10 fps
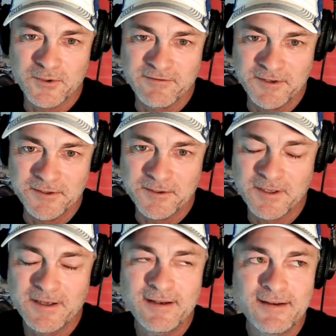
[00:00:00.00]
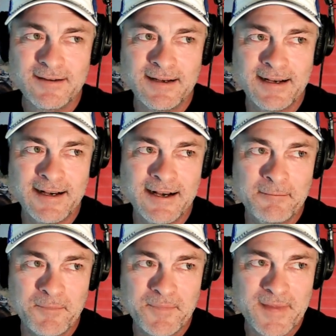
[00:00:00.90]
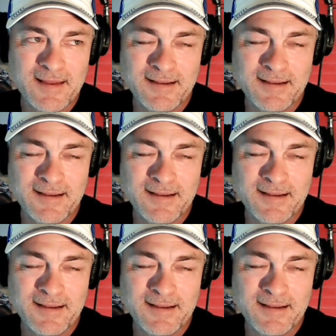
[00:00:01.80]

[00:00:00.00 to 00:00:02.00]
reveal um,